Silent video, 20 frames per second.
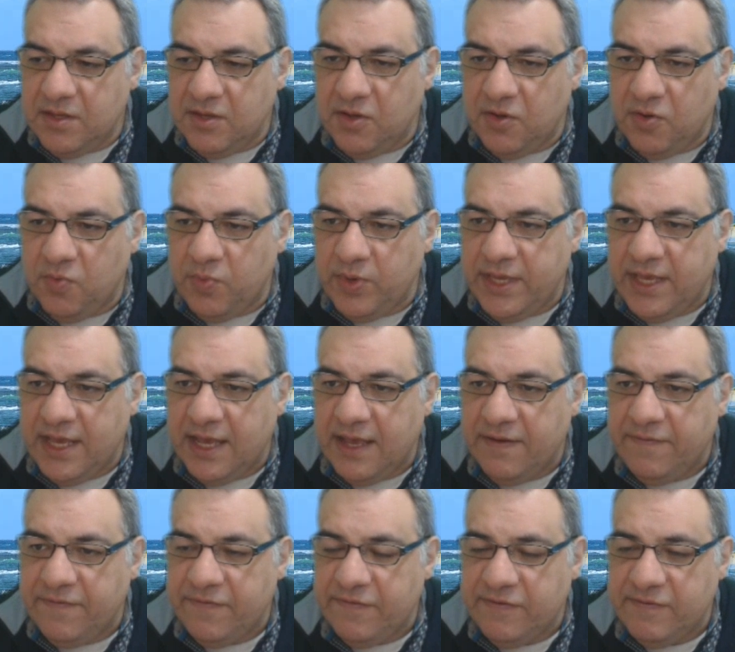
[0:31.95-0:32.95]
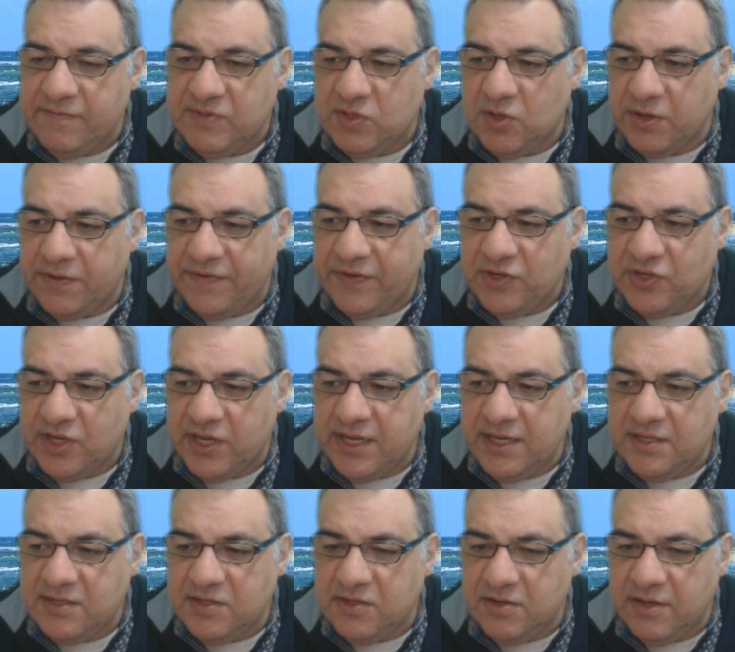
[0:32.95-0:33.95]
we have from Stockfish
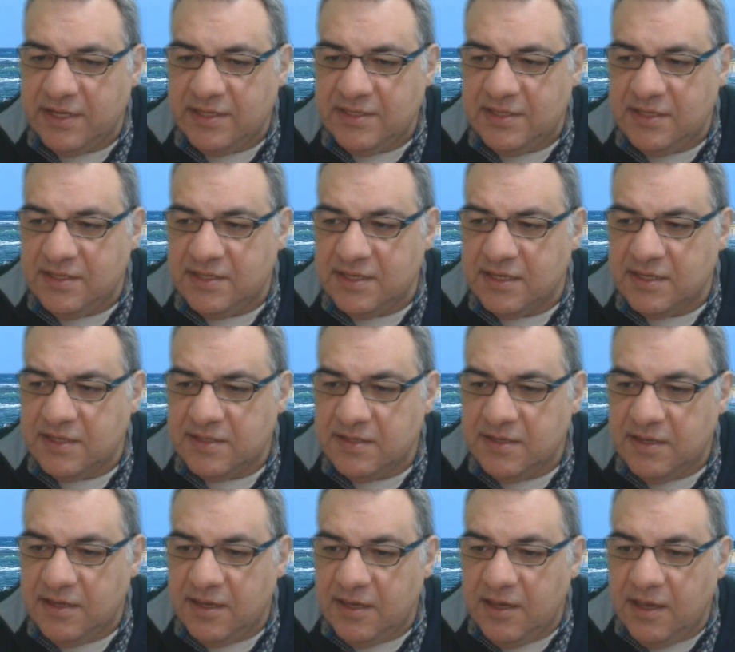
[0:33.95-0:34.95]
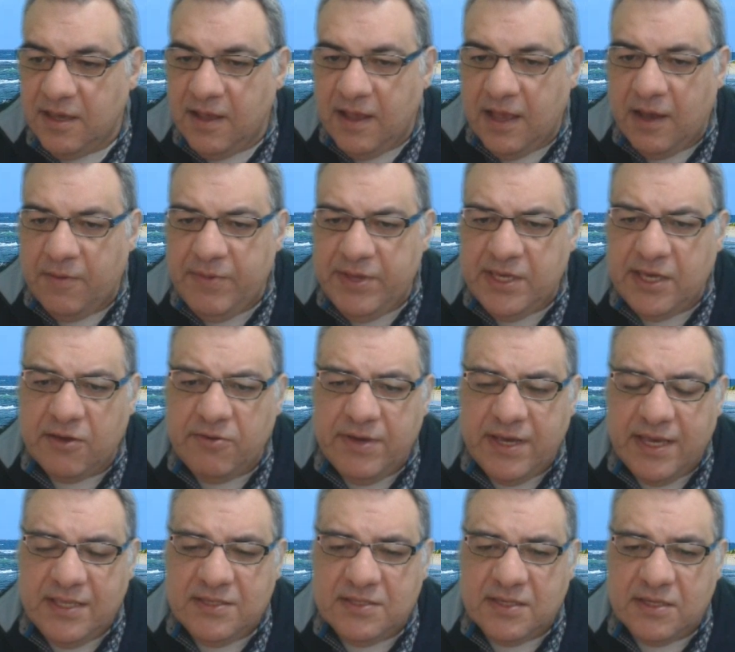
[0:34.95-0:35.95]
8 knight c6, and we go
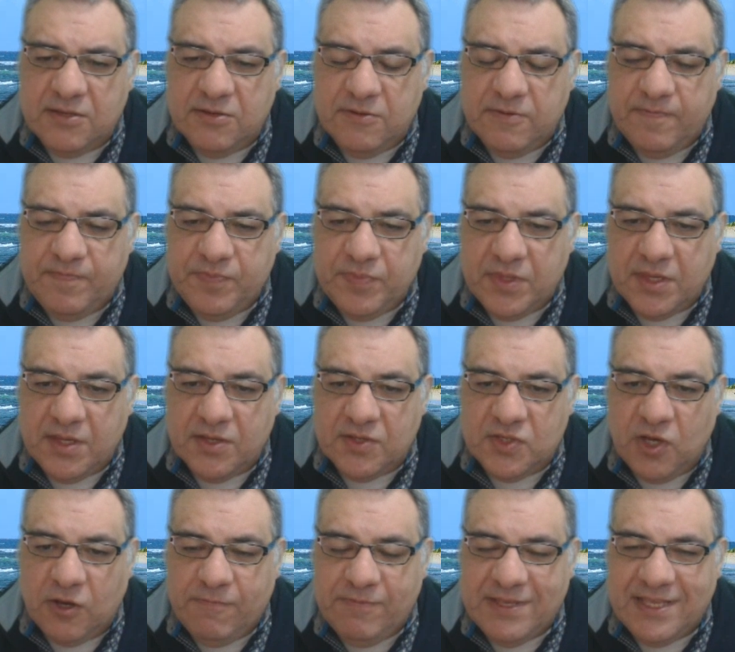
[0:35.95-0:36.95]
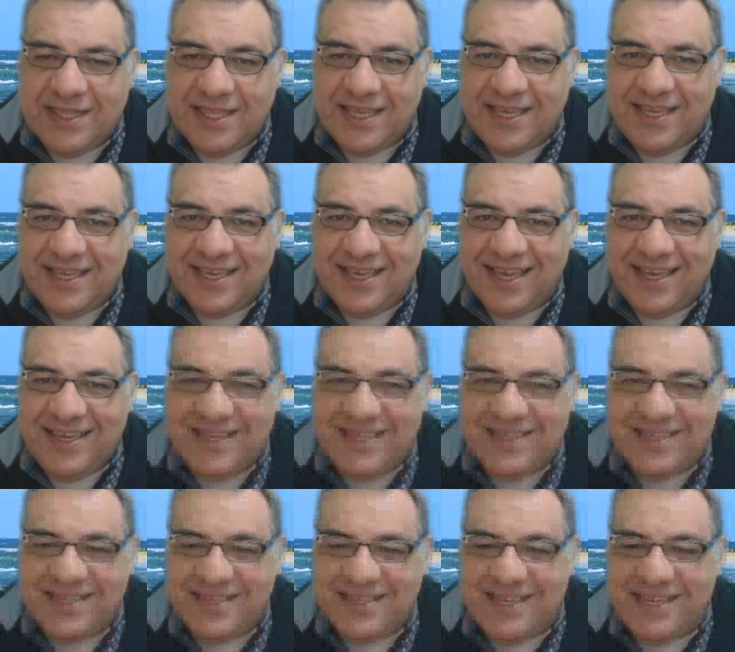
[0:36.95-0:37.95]
into topically a
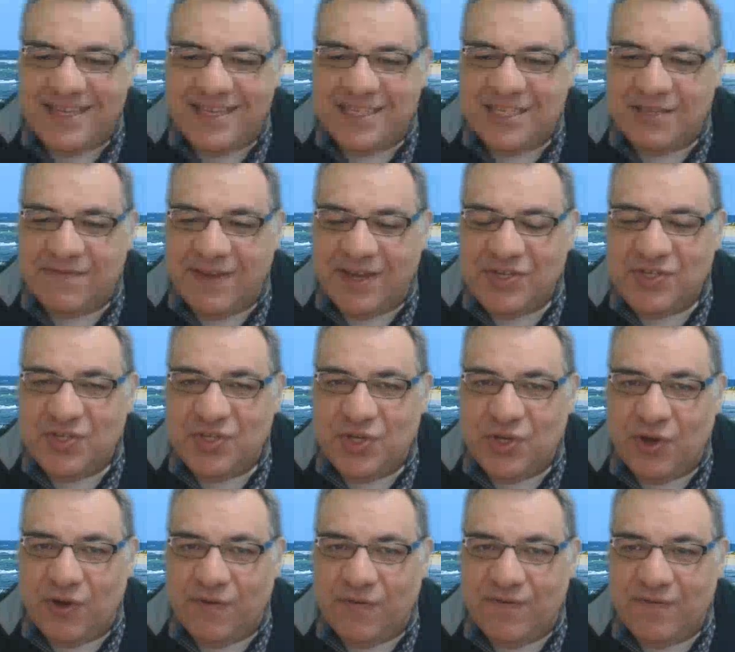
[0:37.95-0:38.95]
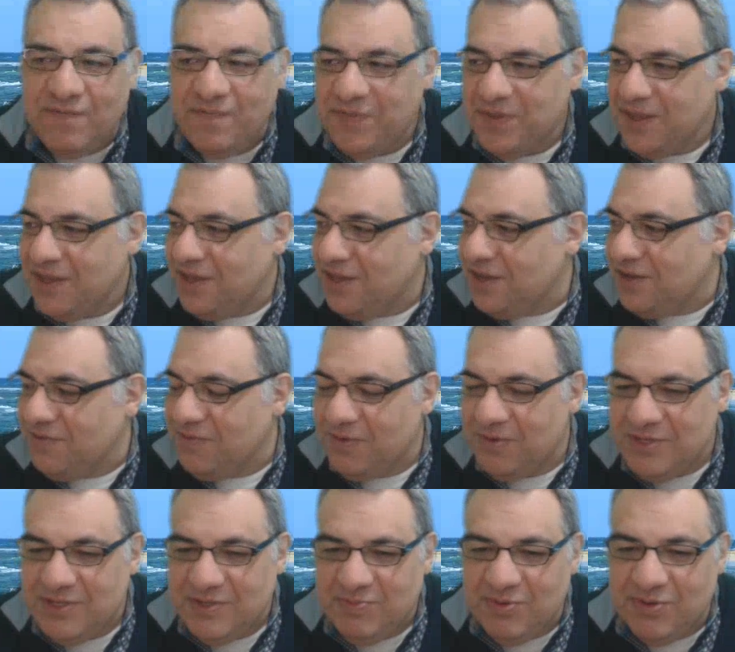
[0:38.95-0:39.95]
Sicilian Sveshnikov,
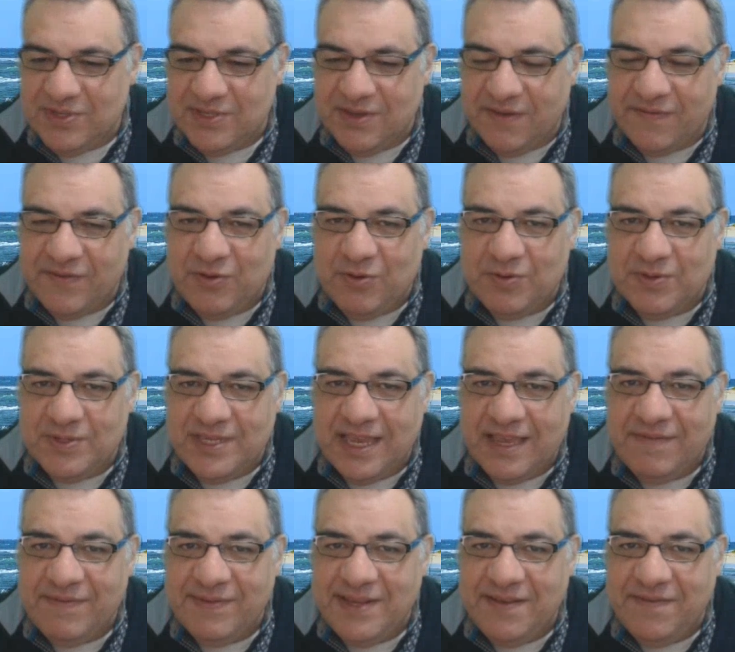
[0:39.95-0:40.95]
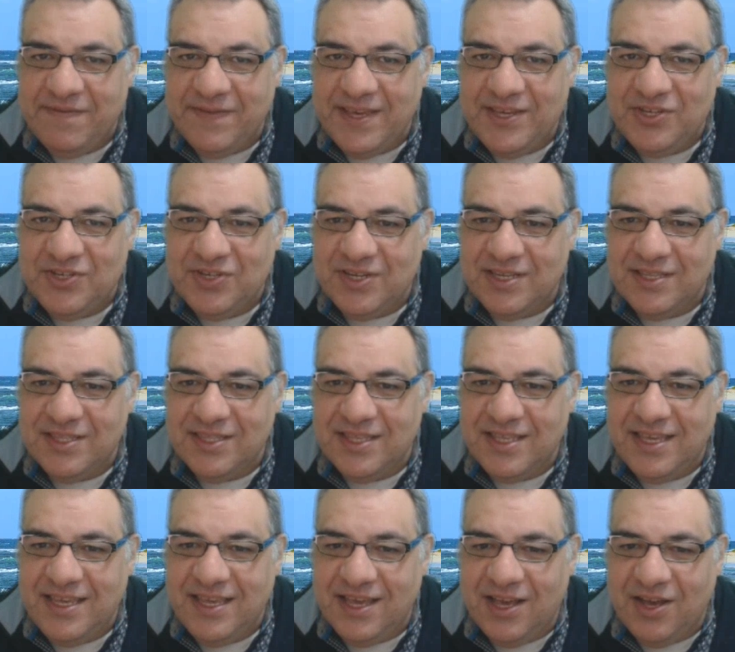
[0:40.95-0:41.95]
which was of course heavily featured in
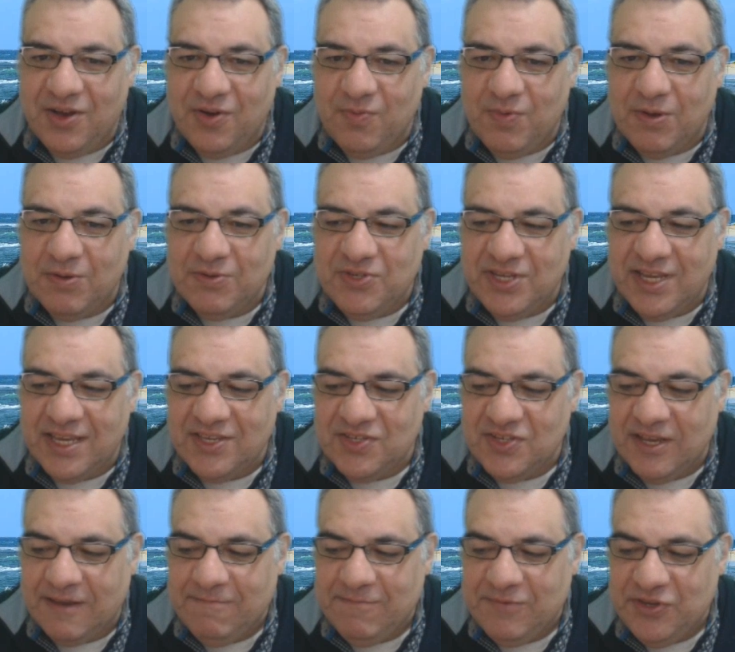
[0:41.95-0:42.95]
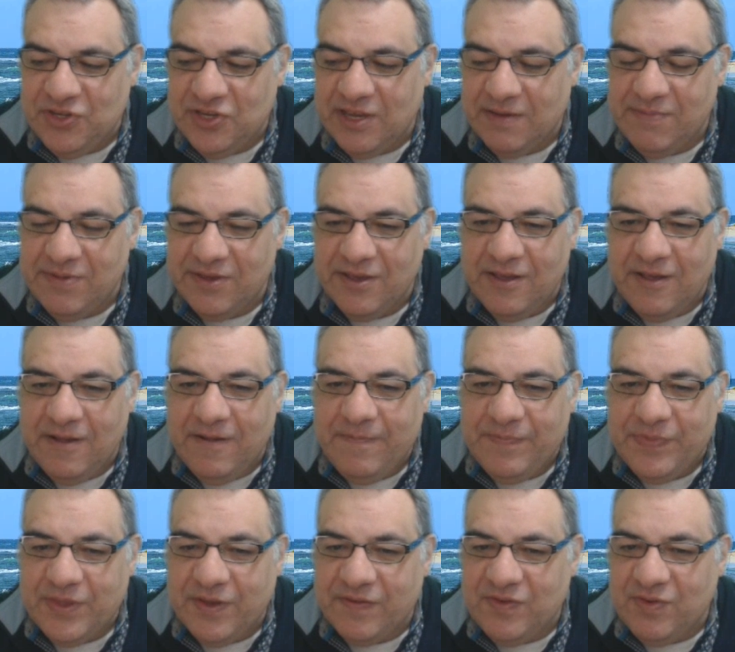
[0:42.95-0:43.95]
the World Chess Championship
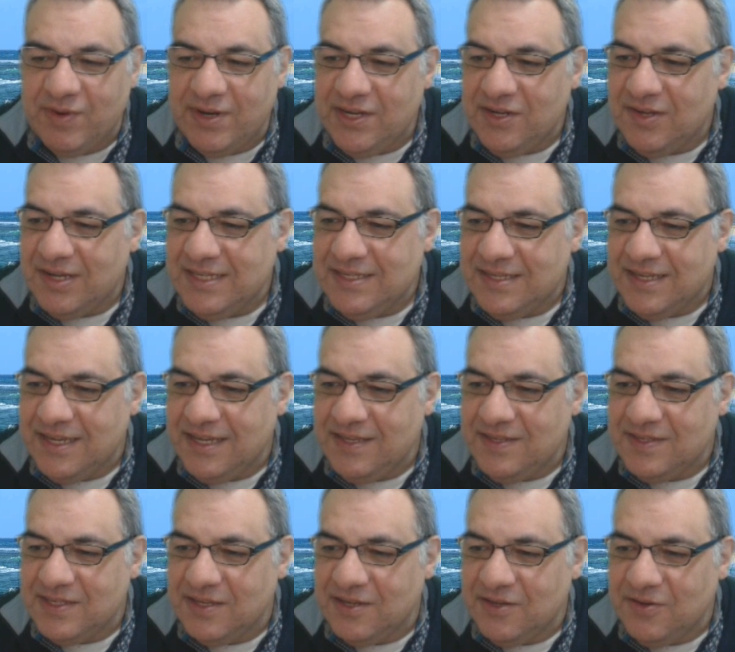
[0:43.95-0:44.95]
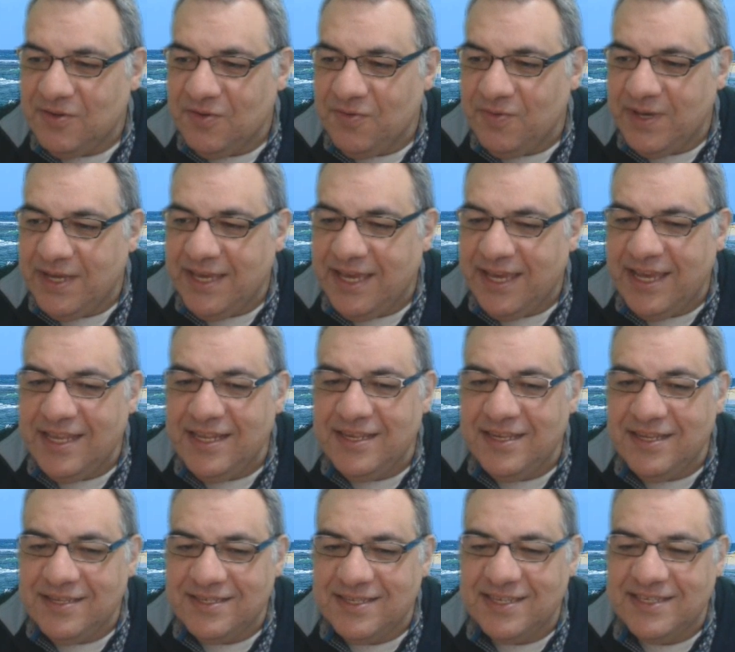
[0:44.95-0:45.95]
of 2019. So we're in
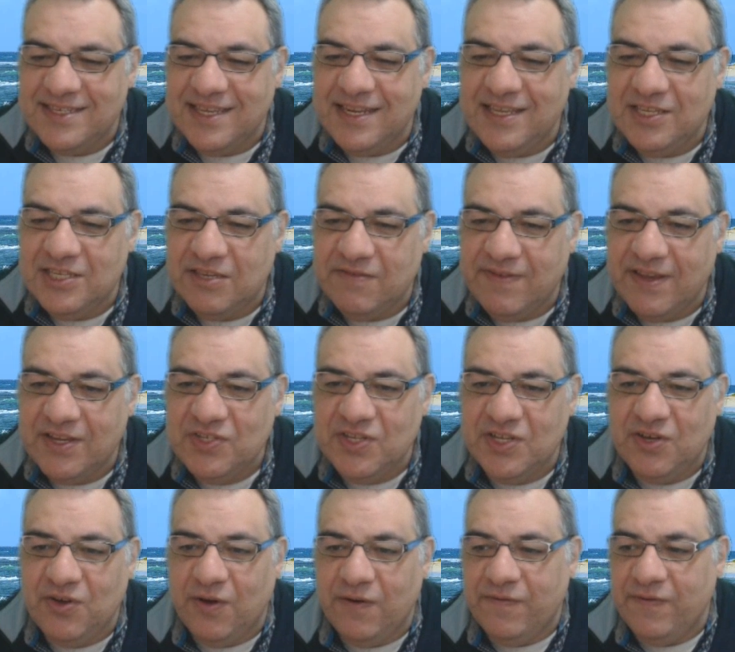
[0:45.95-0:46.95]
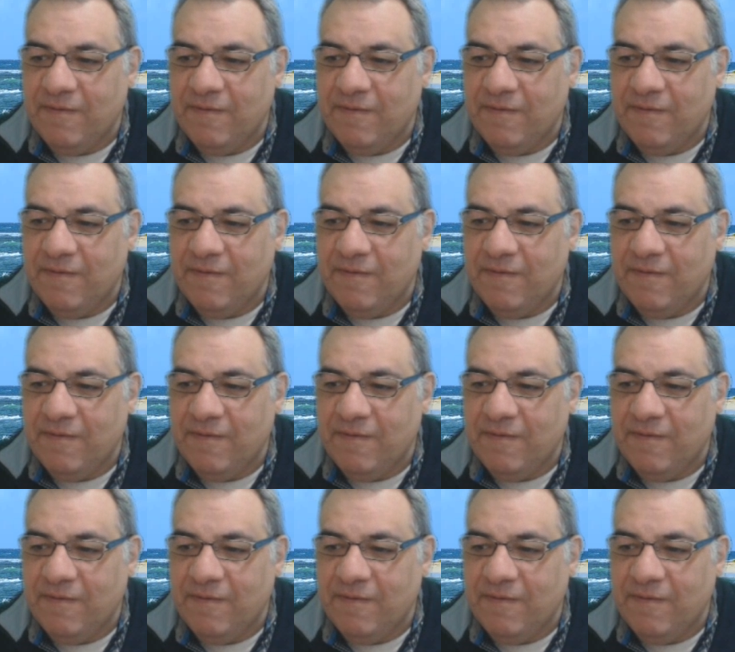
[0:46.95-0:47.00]
Sicilian Sveshnikov